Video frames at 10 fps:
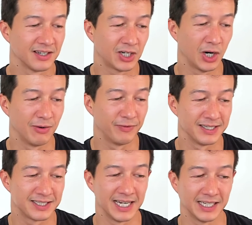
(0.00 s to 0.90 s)

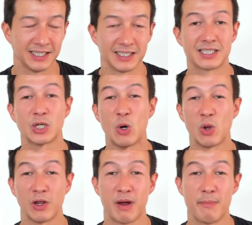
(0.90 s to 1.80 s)
COVID taking its
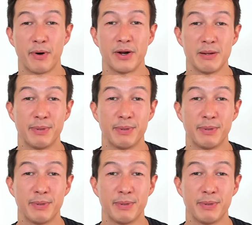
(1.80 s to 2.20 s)
toll on my body.